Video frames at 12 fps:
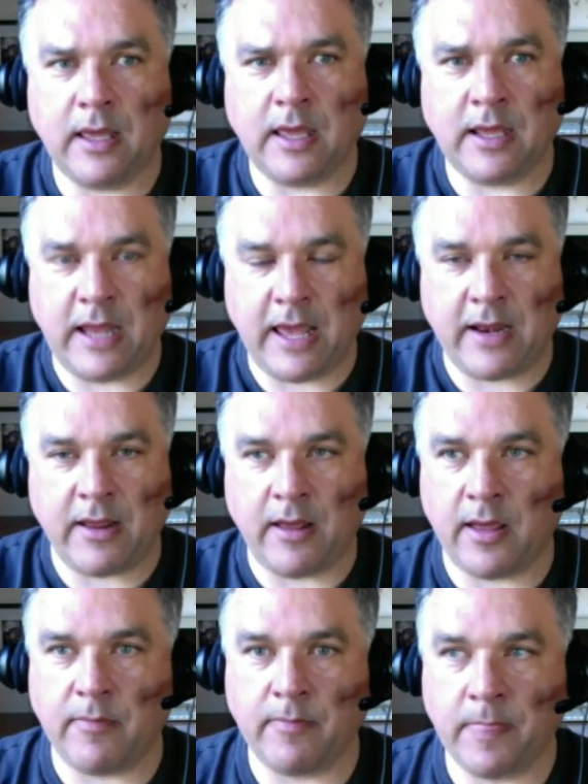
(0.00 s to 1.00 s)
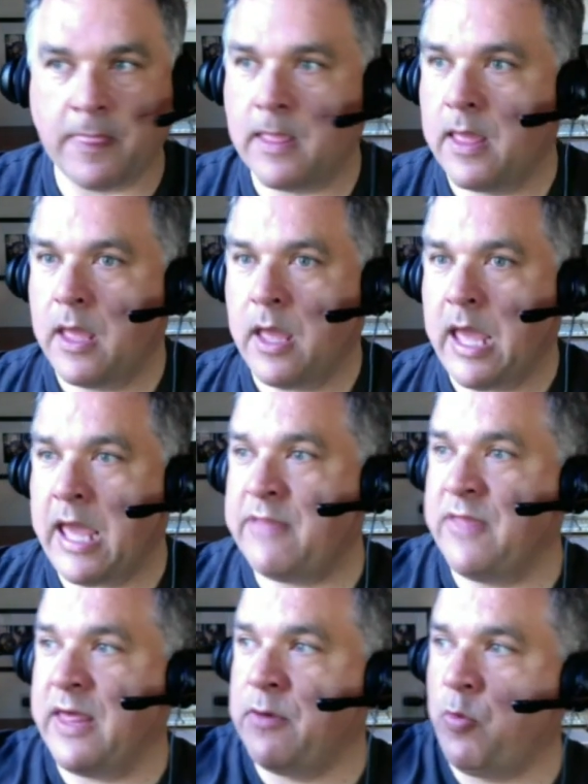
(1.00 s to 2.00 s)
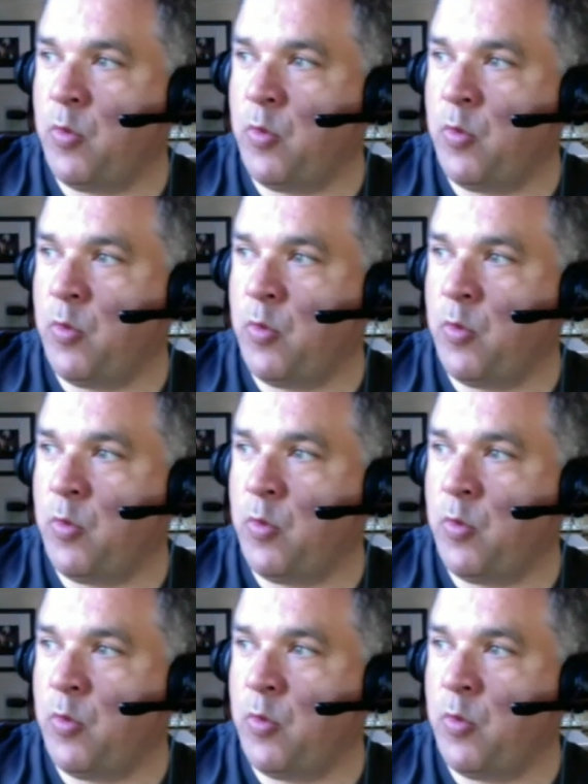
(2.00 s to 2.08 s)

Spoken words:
in Anaheim, and then